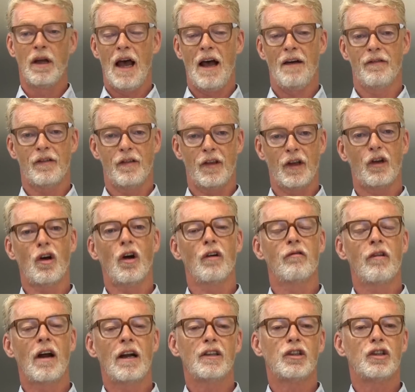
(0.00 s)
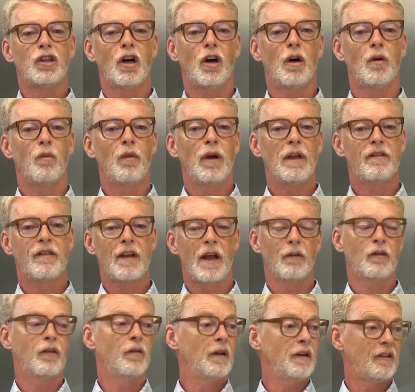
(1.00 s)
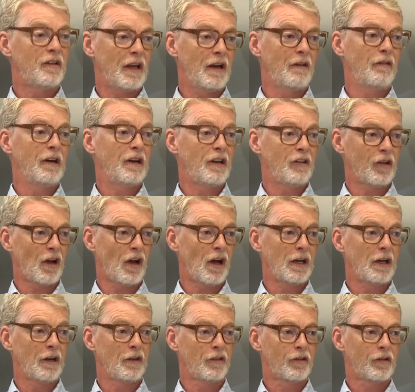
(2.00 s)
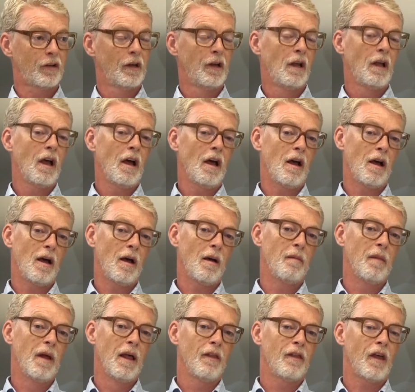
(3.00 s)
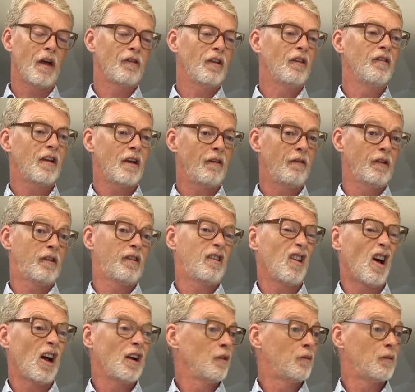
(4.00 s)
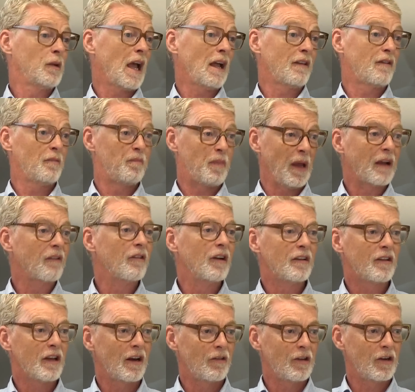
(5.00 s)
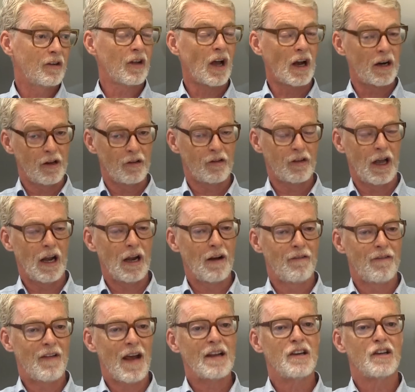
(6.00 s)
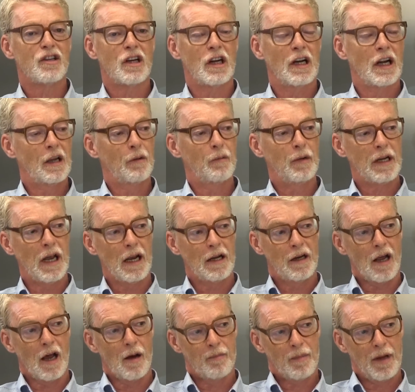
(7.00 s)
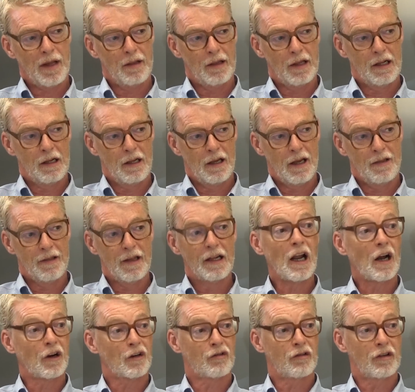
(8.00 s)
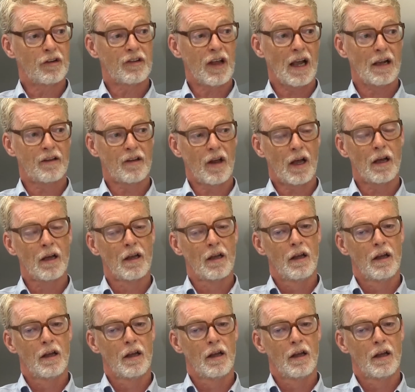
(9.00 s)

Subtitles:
After the Conran shop, we'd sell to interior designers. Those interior designers would get to bigger interior designers, and eventually we'd end up in the luxury sector.